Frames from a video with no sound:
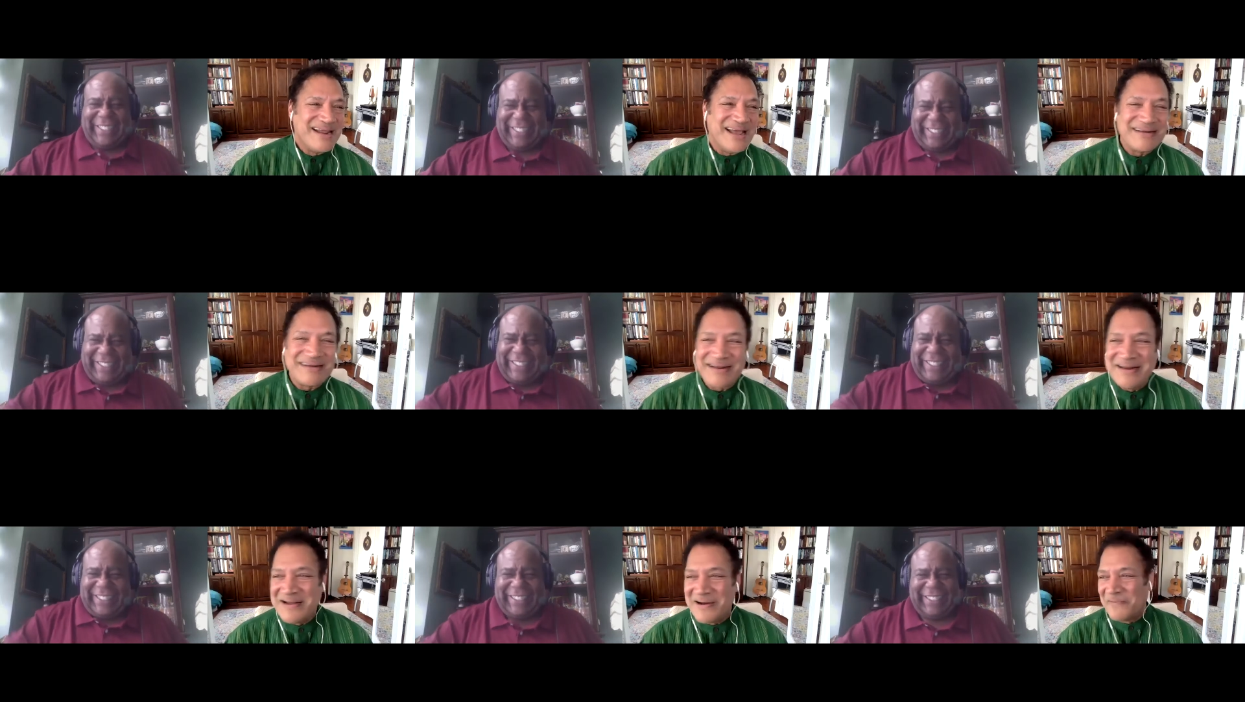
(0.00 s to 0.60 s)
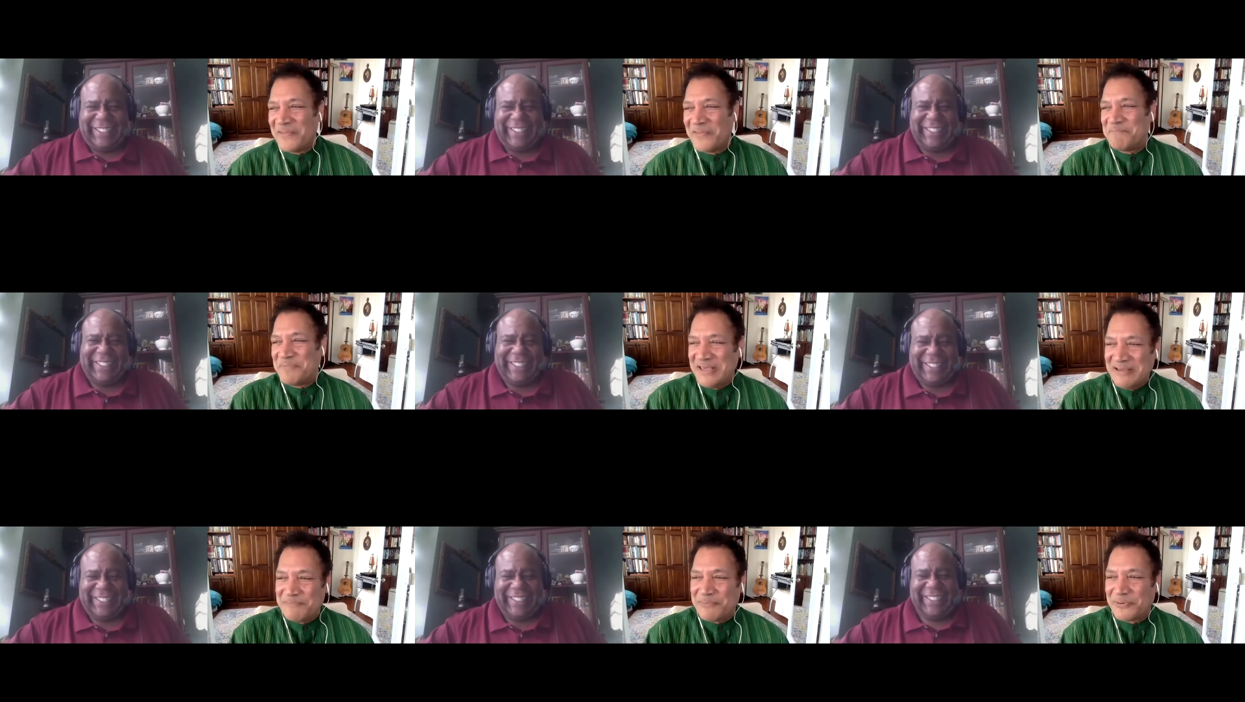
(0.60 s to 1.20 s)
Speaker 1: get to know the
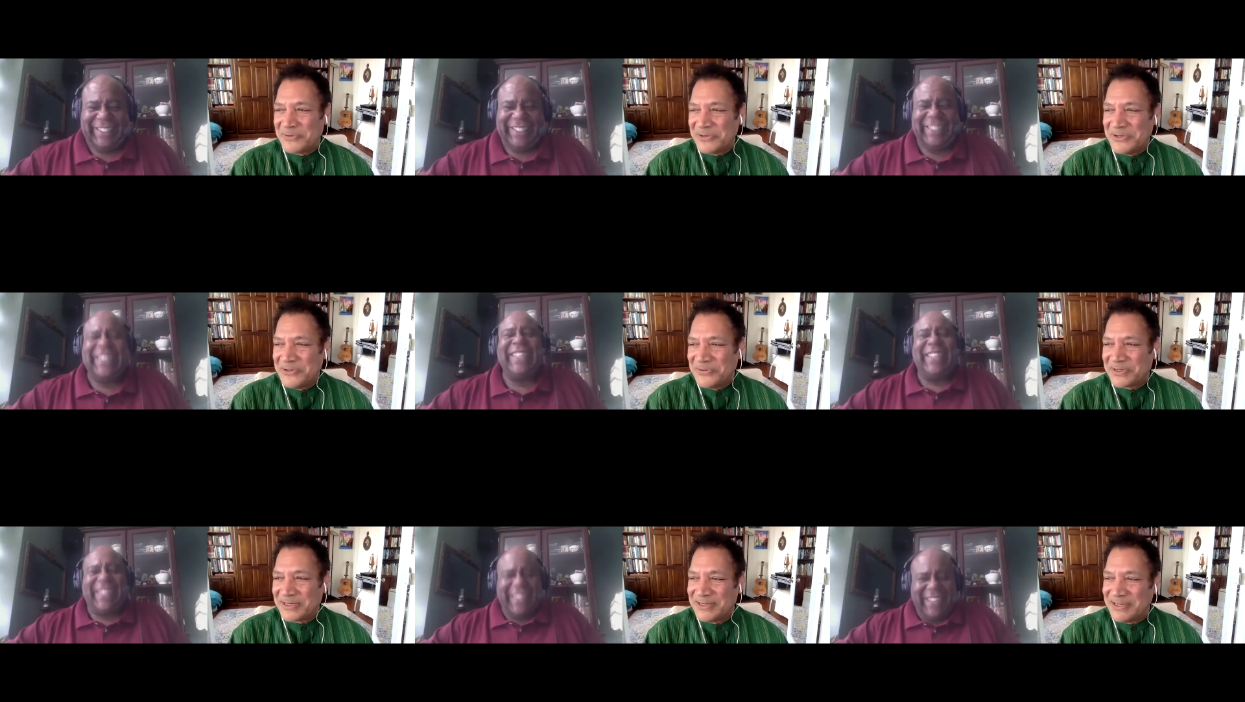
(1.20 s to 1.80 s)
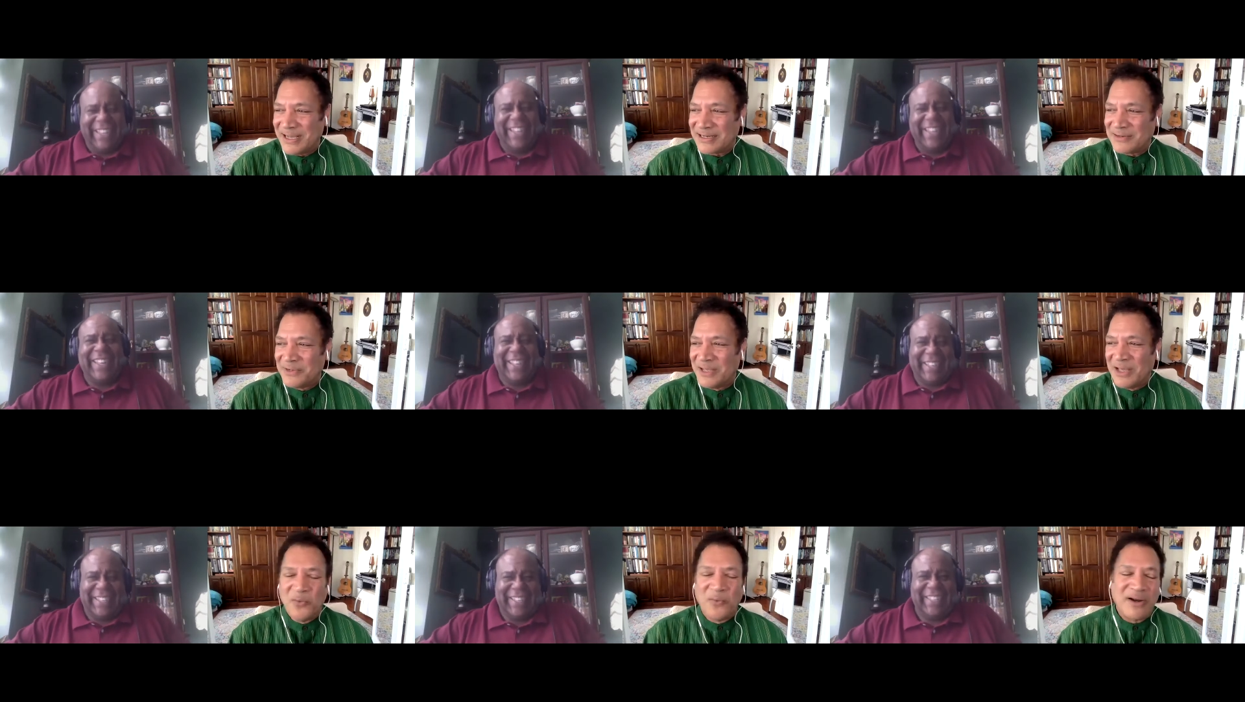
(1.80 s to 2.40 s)
people you connect with.
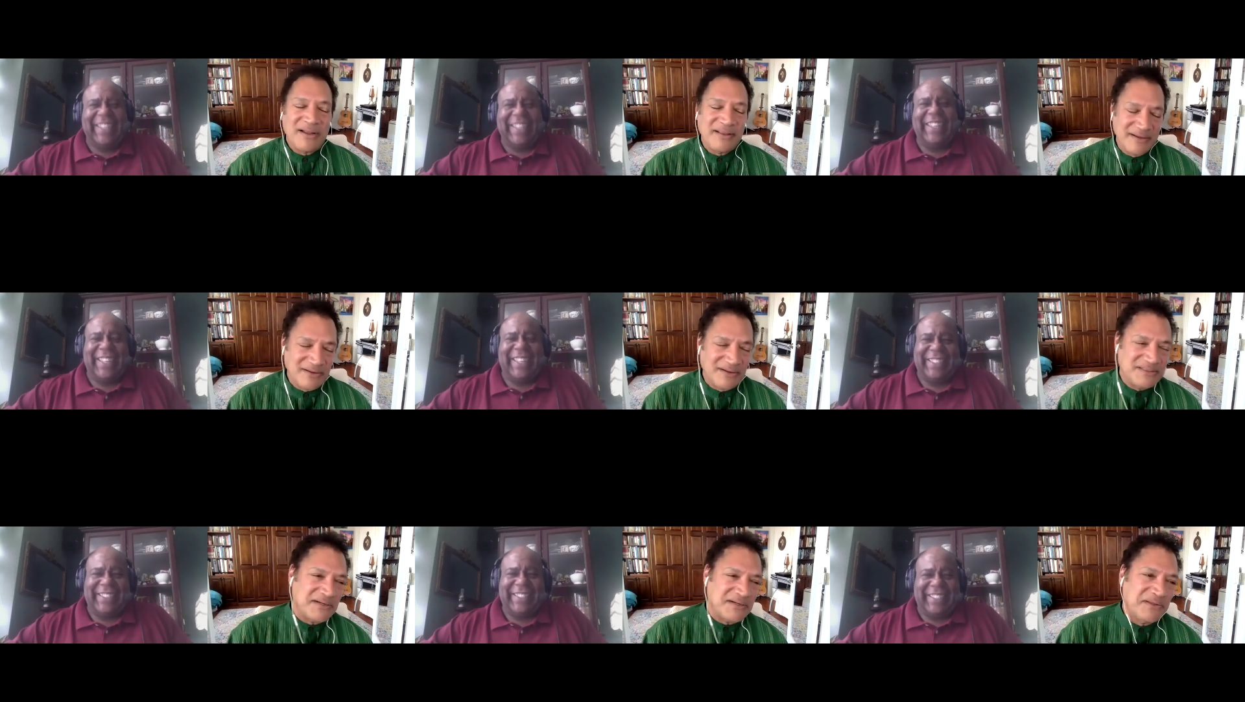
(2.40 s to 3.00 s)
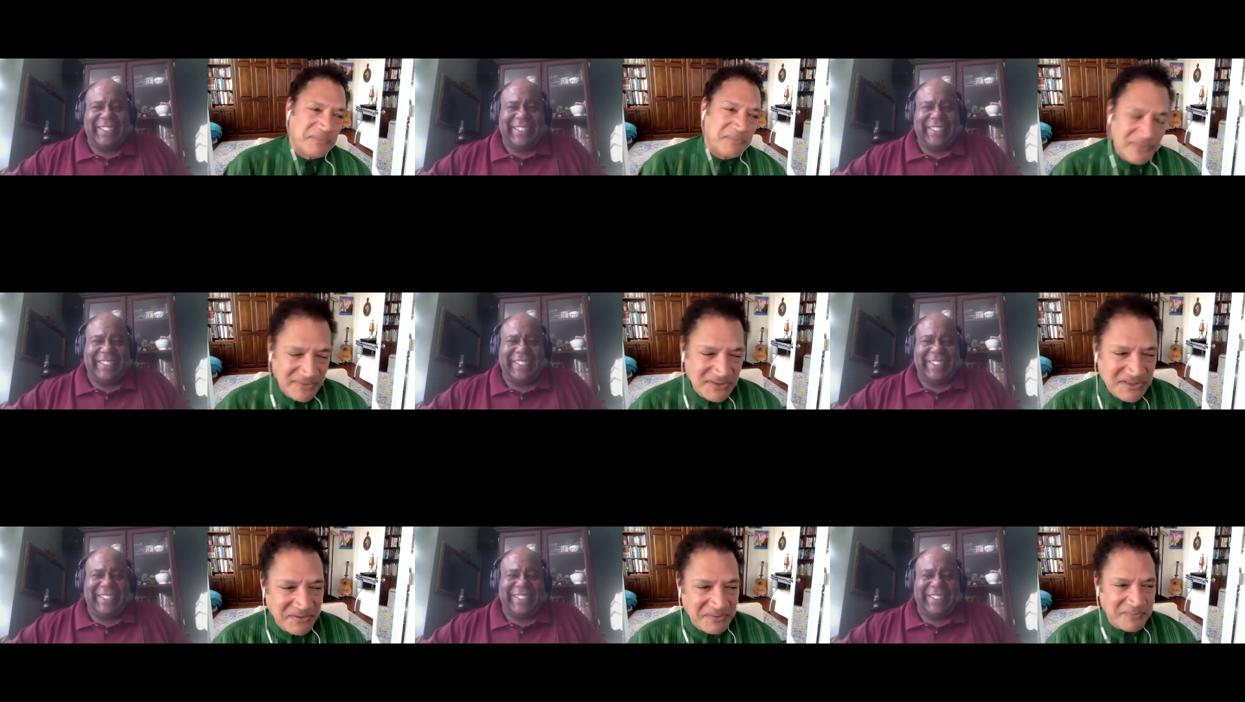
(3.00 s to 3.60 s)
One of the, uh, so the
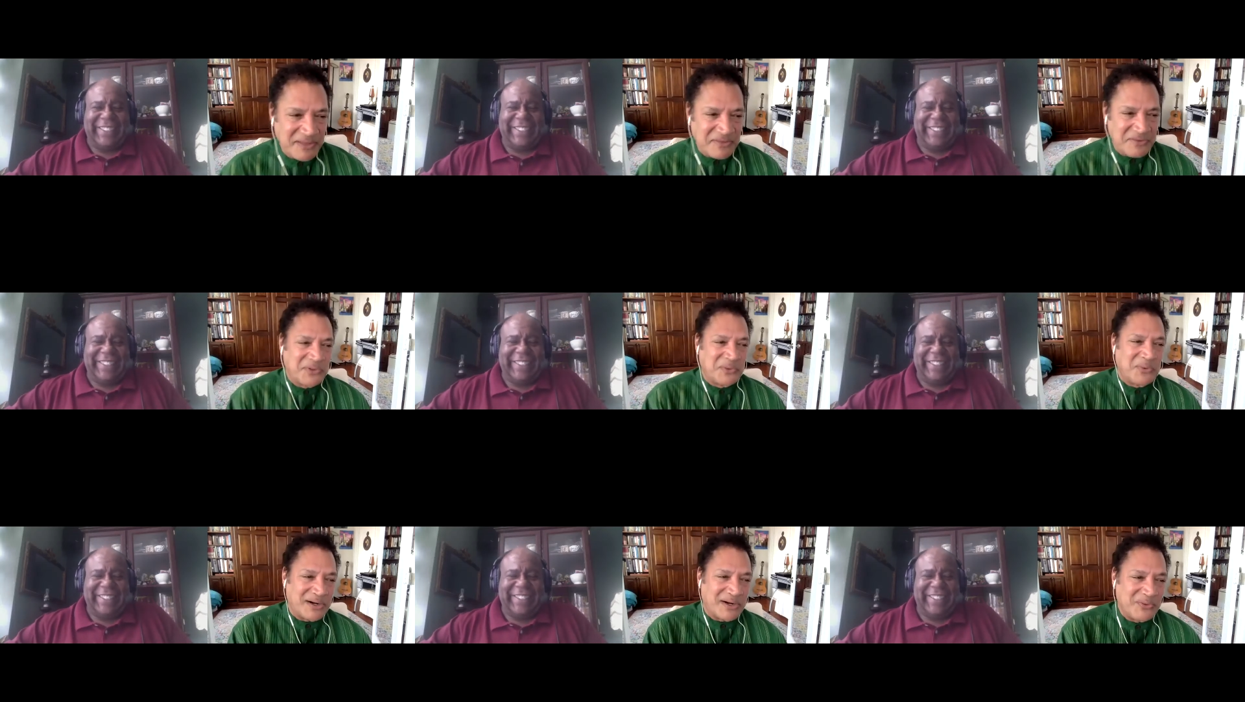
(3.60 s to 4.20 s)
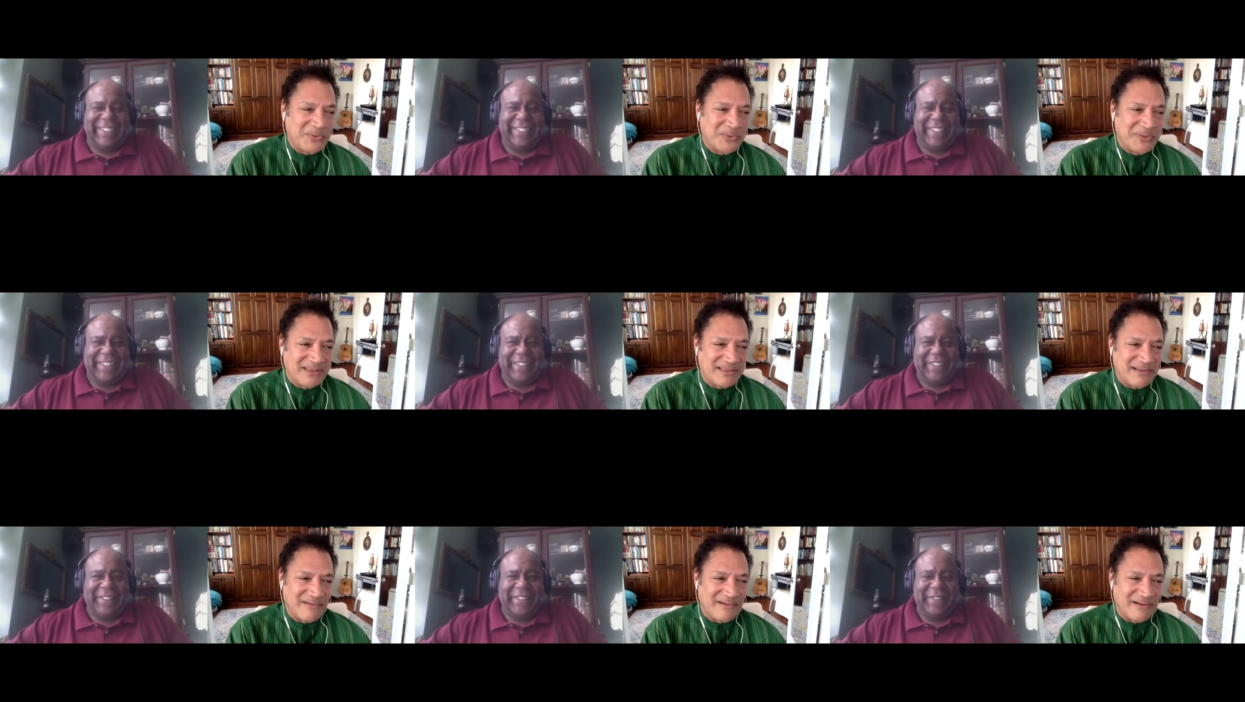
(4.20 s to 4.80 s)
so the brother we're working with
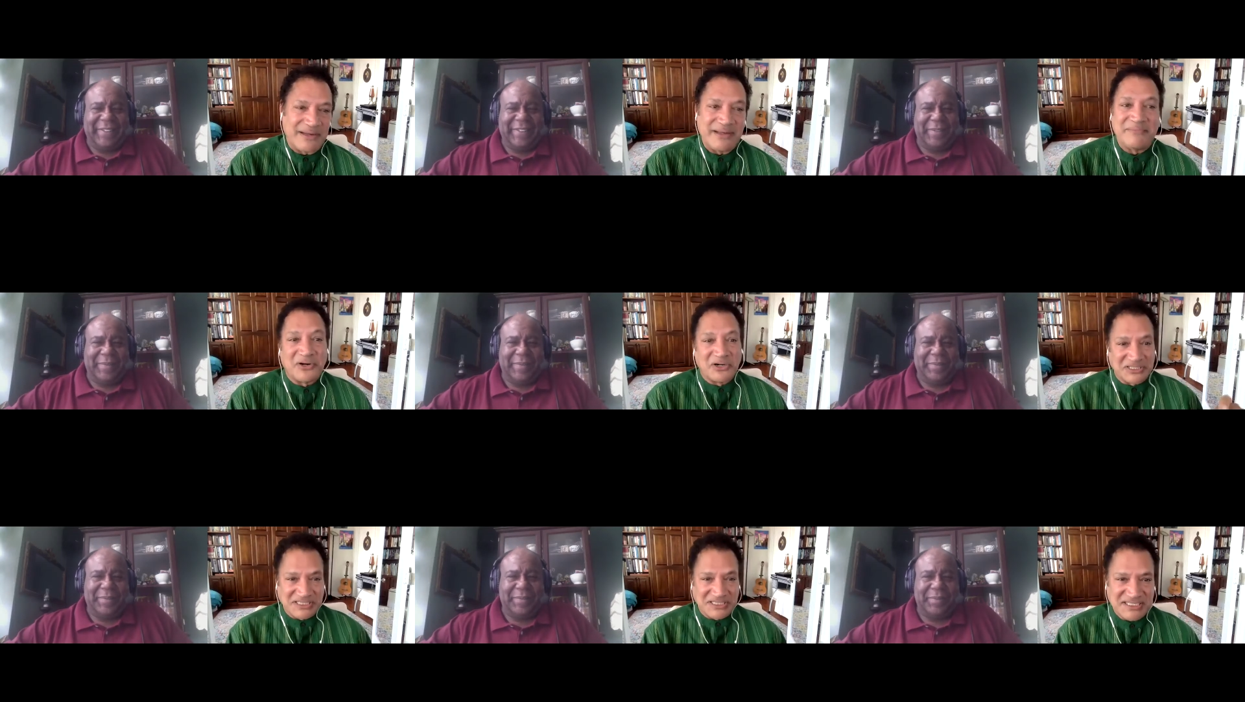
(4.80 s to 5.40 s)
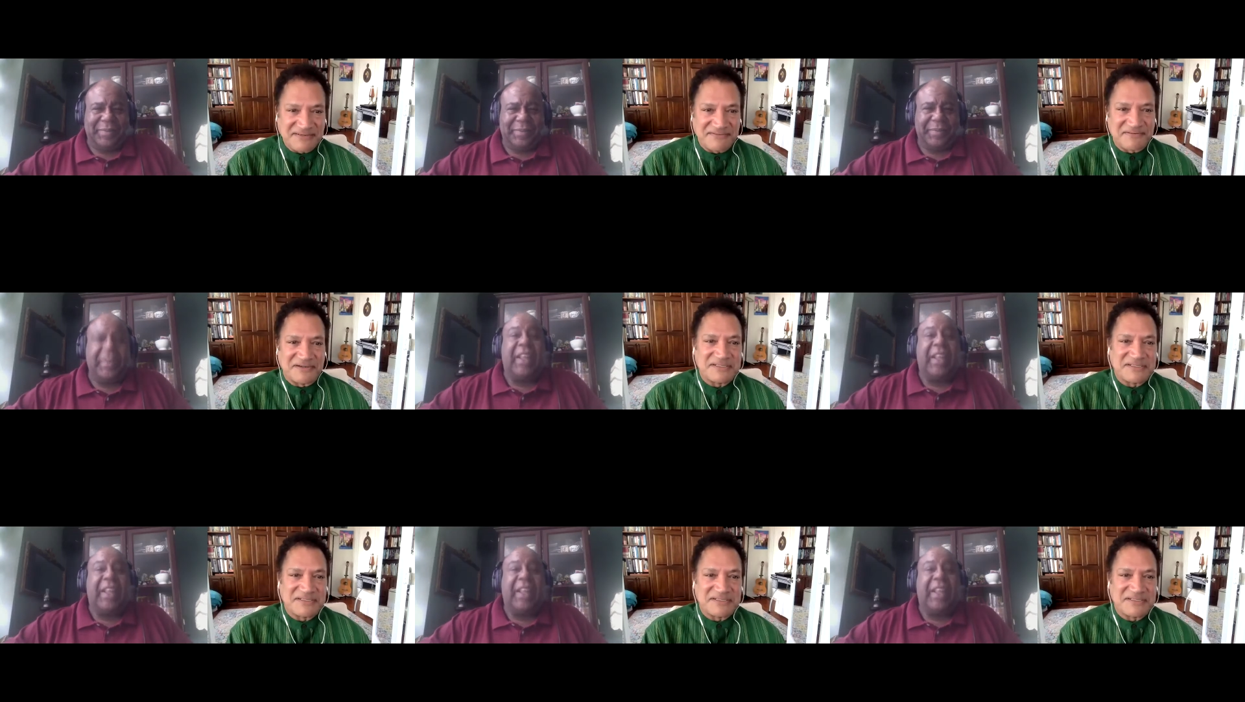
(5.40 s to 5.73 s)
on emergency, for